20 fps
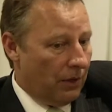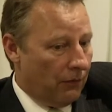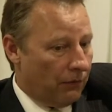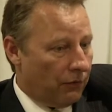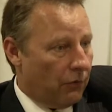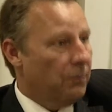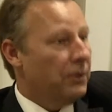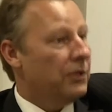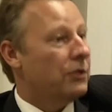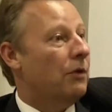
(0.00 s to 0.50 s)

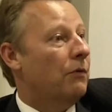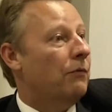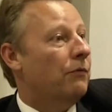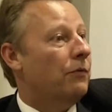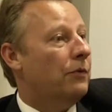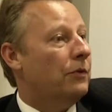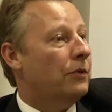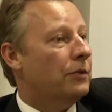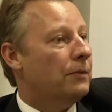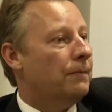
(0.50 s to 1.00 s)
from this
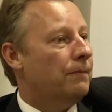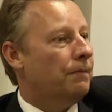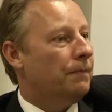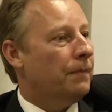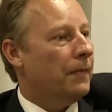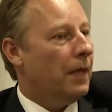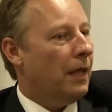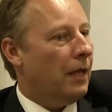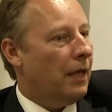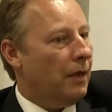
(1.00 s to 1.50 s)
conference
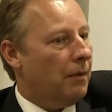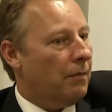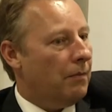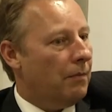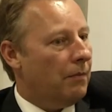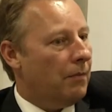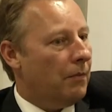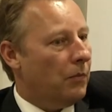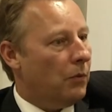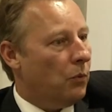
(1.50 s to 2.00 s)

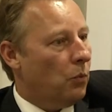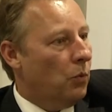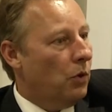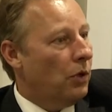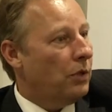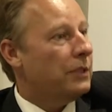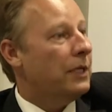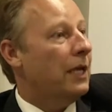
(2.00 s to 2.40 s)
the work